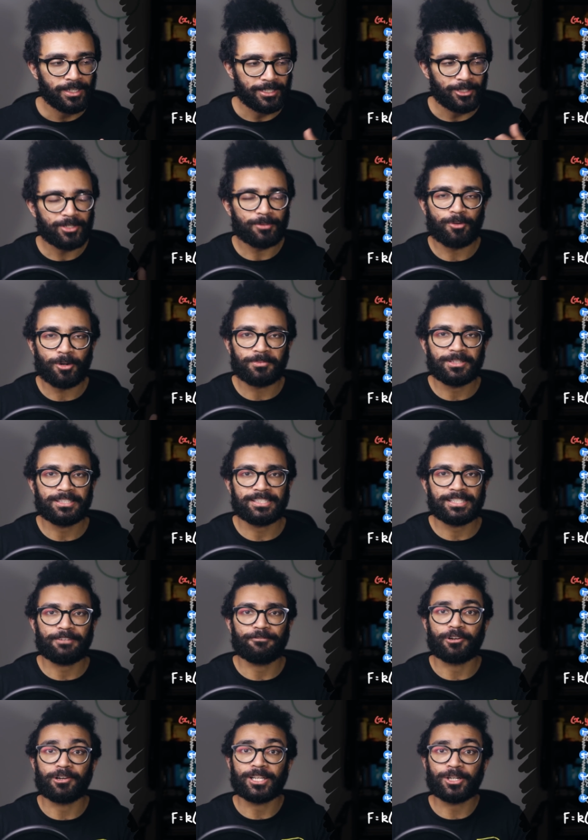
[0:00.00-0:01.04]
And you can probably
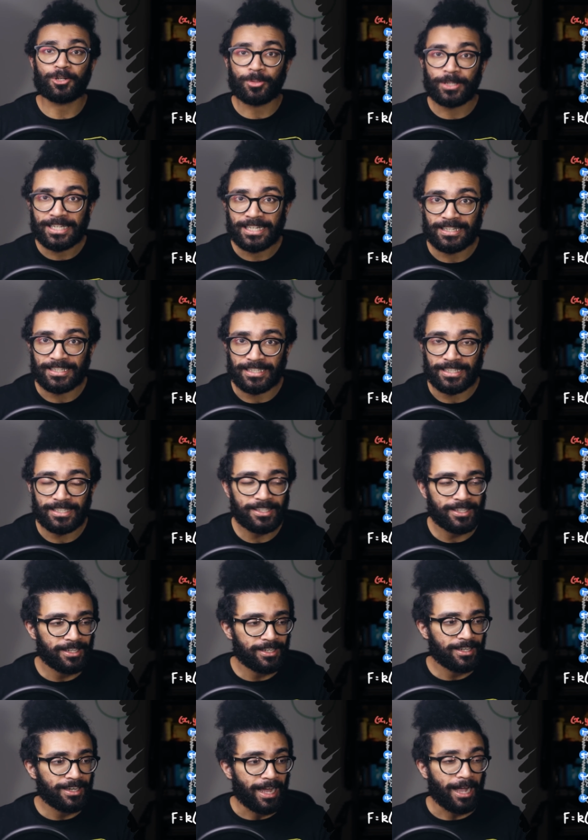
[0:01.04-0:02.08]
see very quickly
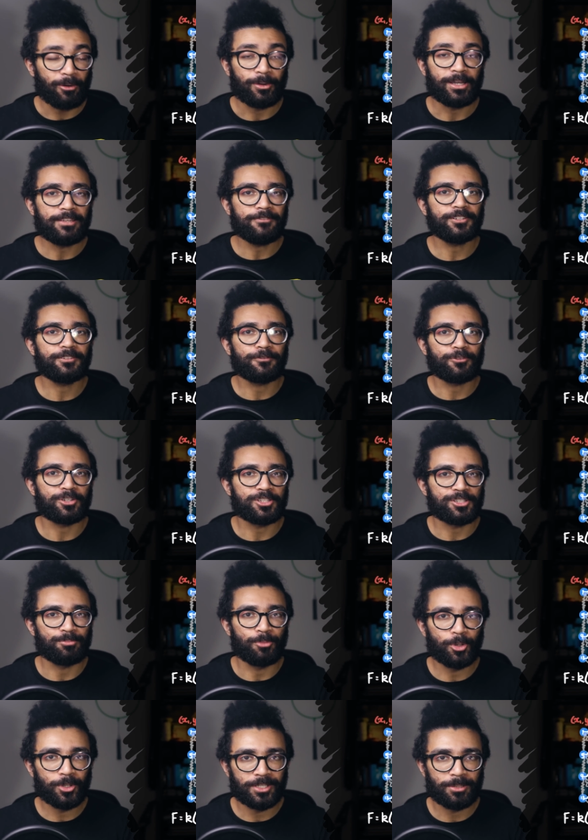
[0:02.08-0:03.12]
how even for a
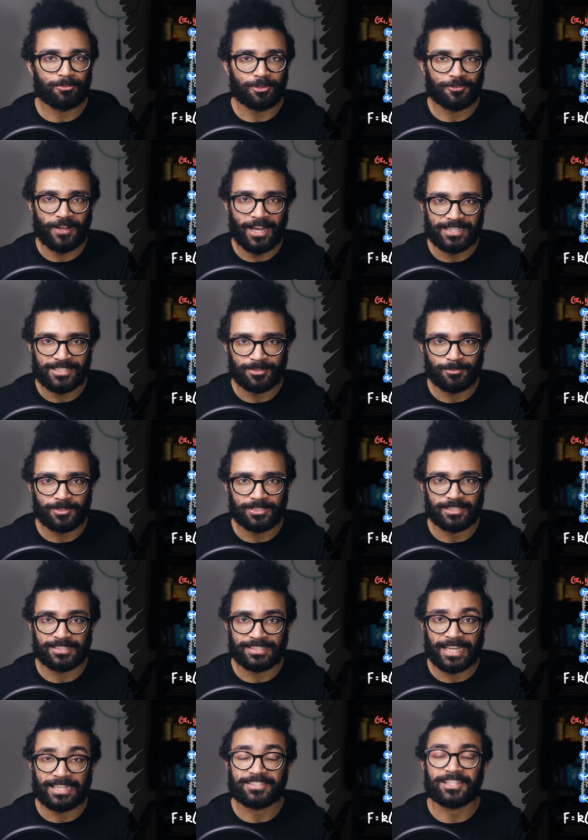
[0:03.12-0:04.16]
small number of atoms,
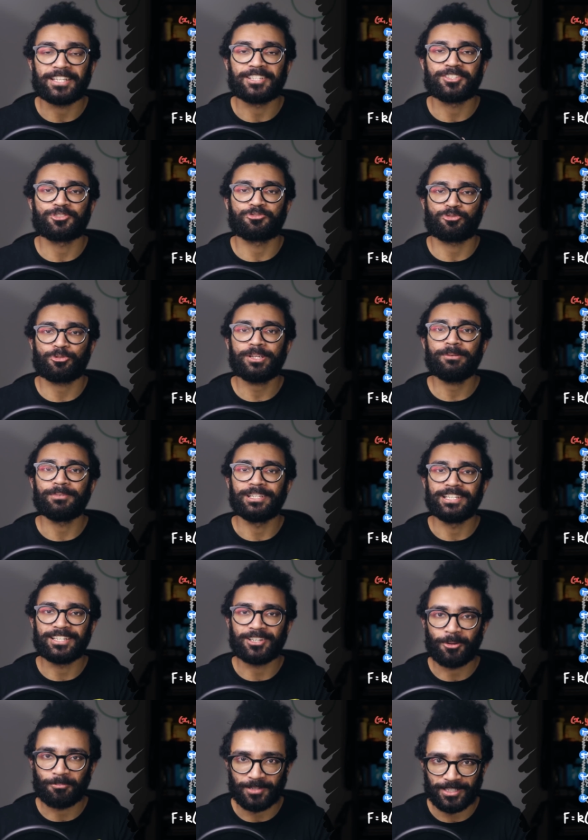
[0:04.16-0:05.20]
this gets
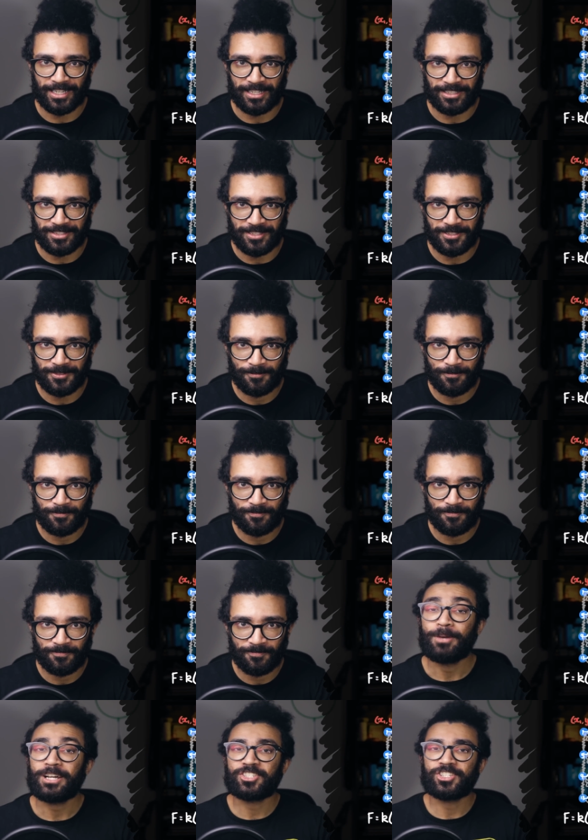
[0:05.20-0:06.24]
extremely complicated.
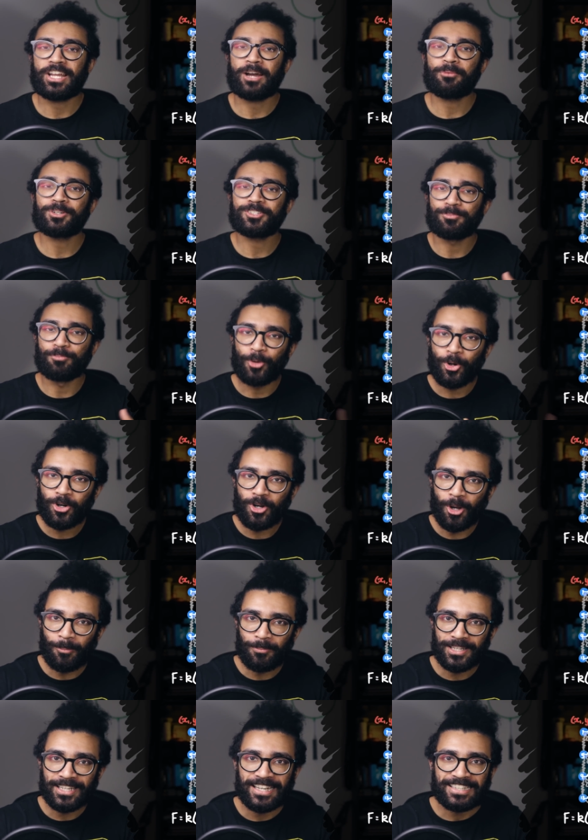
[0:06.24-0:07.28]
Imagine how much more
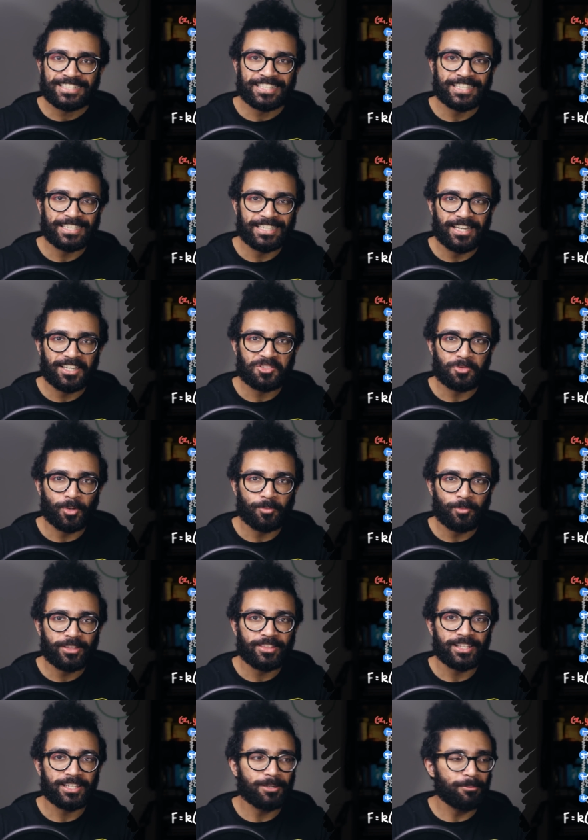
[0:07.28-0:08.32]
complicated it gets when
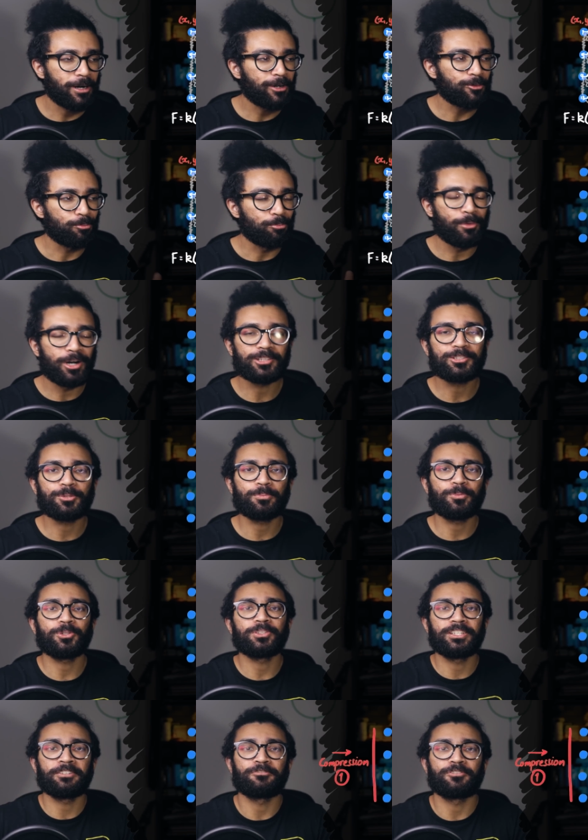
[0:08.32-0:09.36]
we think about
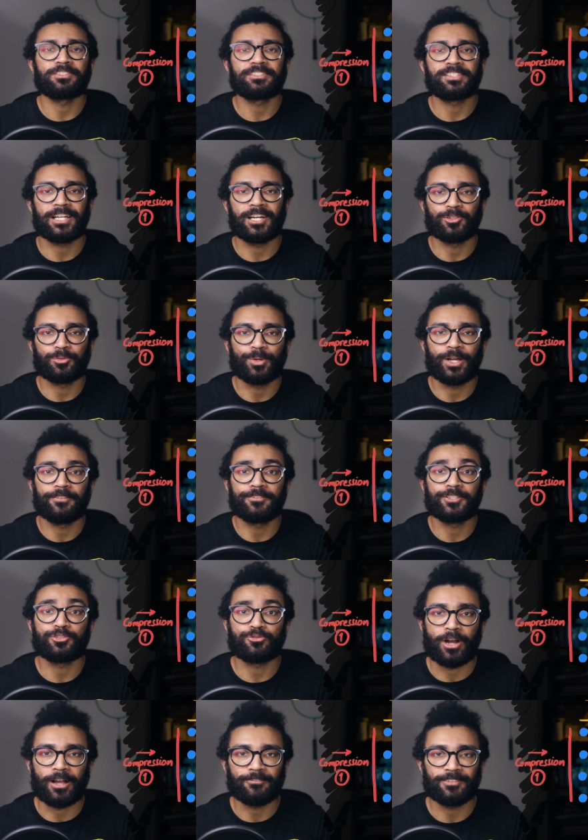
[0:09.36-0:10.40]
multiple different sound
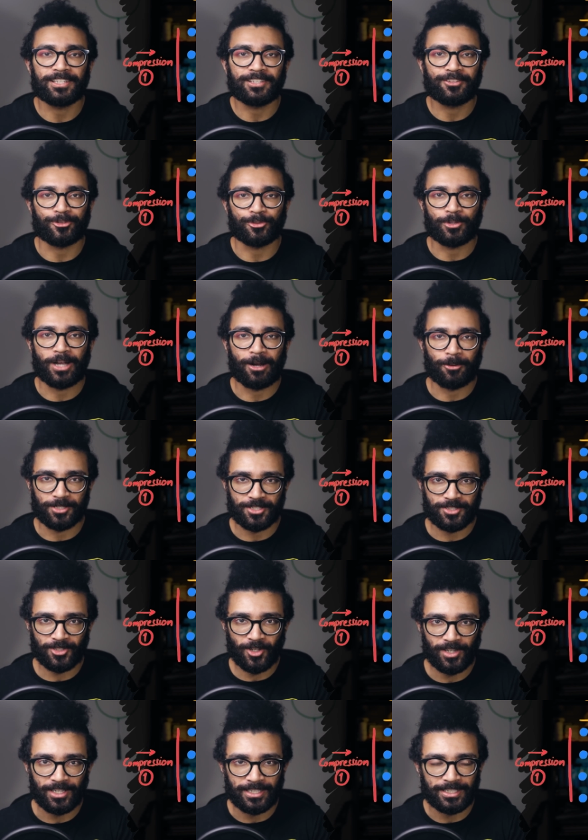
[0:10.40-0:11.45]
waves traveling through our
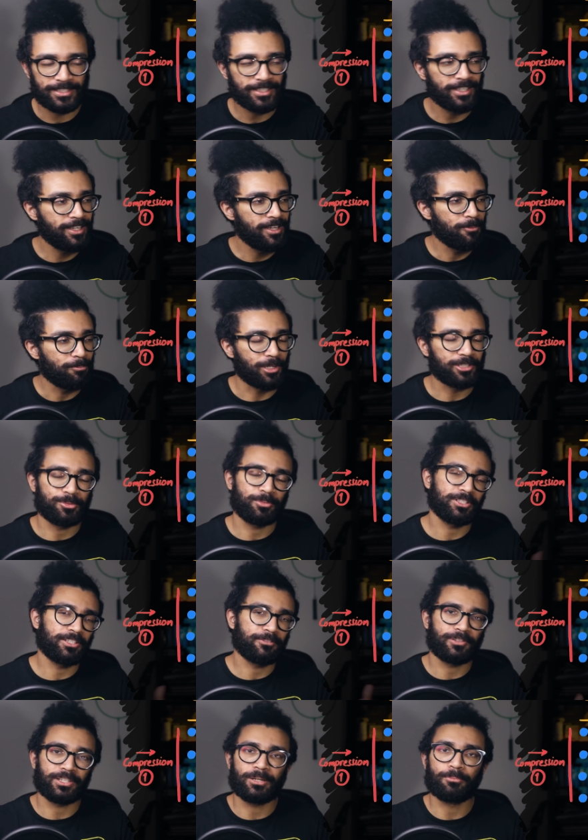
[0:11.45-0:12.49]
solid,
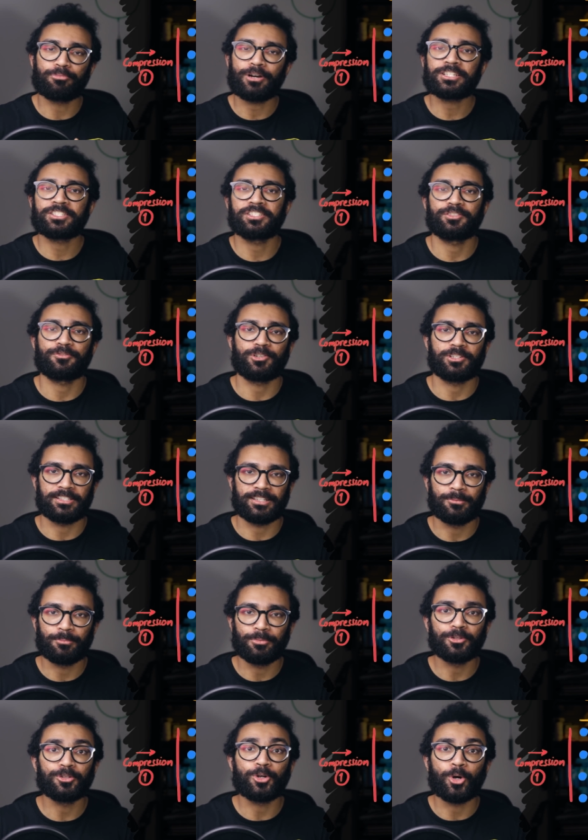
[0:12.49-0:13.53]
multiple different compressions, for
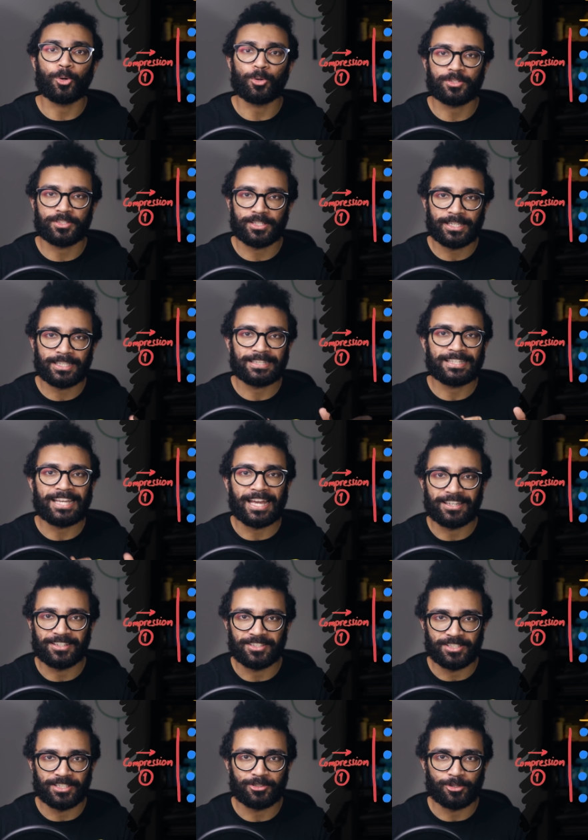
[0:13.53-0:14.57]
example, causing the
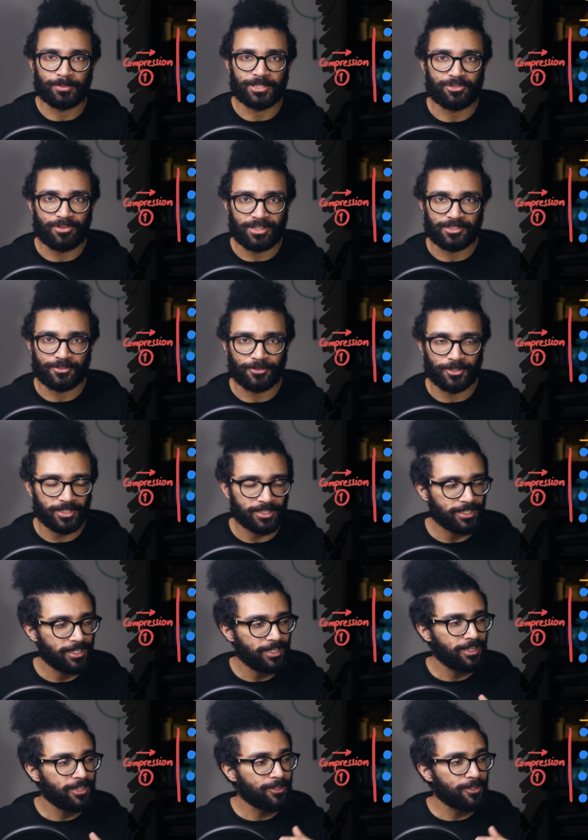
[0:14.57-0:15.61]
energy to be transferred